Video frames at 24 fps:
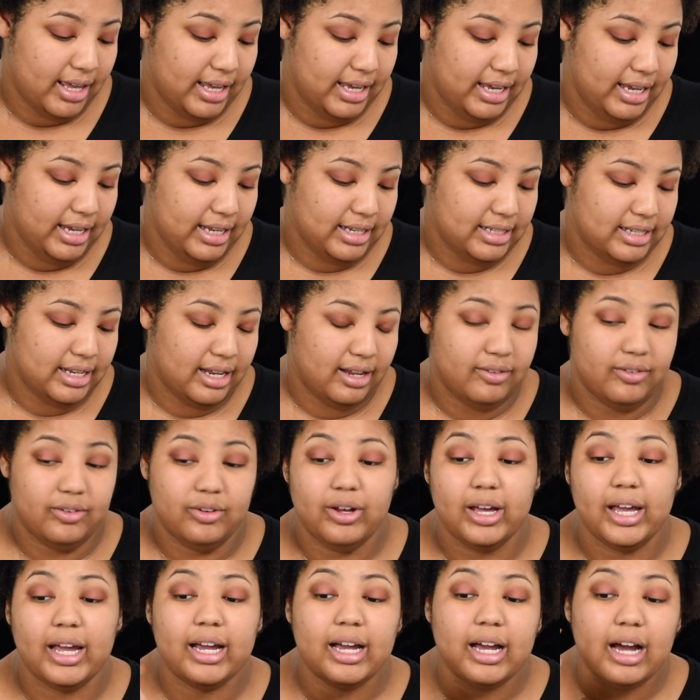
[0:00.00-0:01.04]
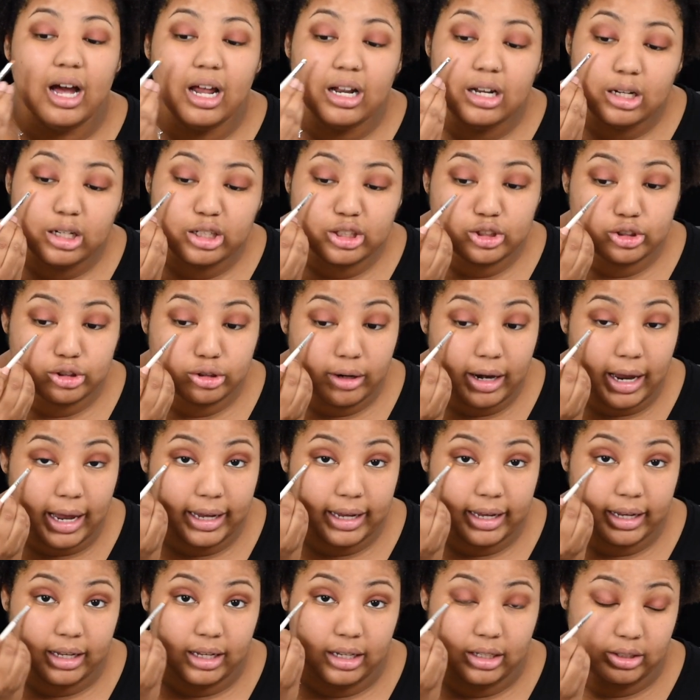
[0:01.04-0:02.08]
He Devil and kind of
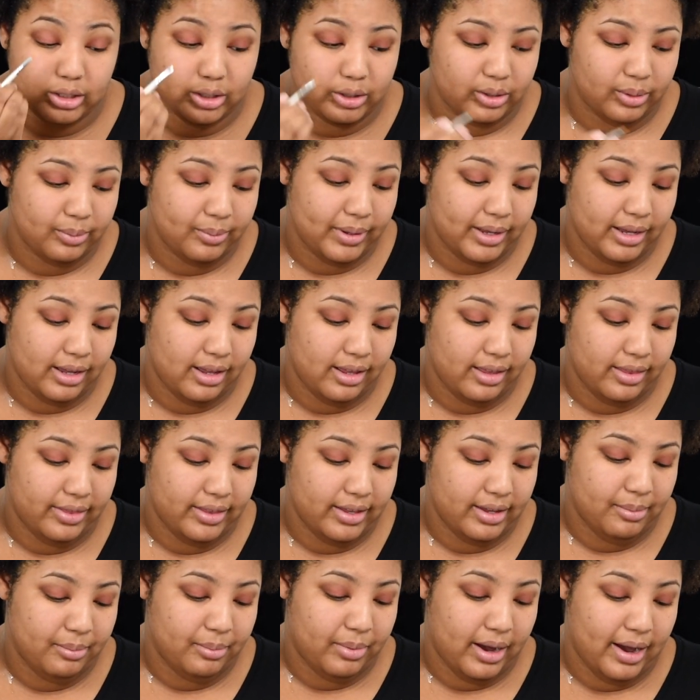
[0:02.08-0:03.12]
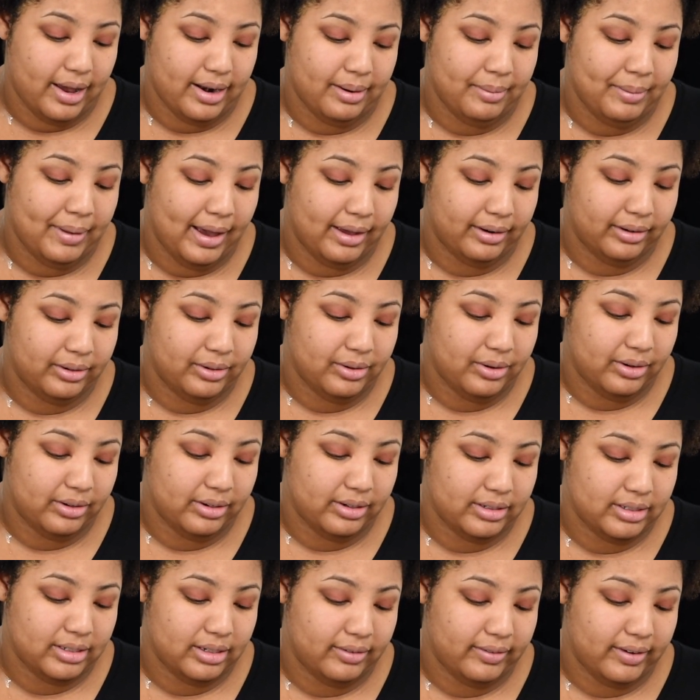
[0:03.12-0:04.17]
drag it a little bit on the bottom outer
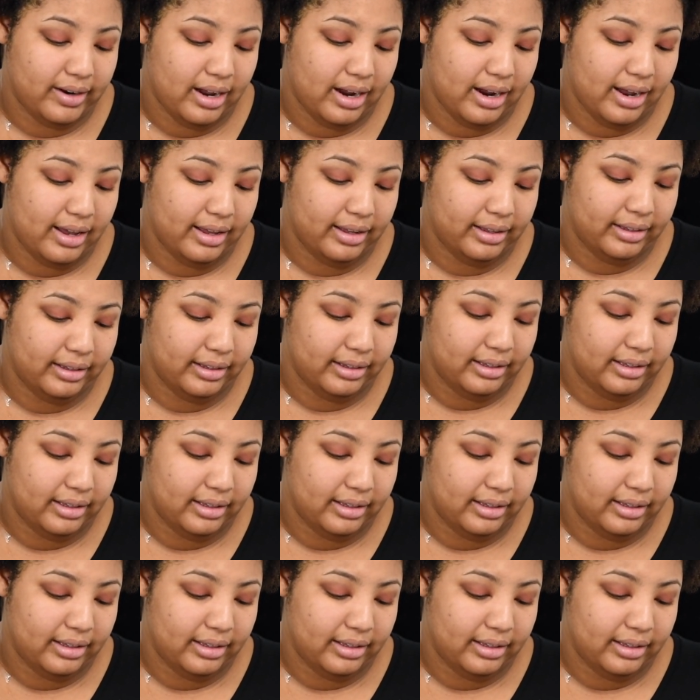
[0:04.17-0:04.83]
corners of our eye,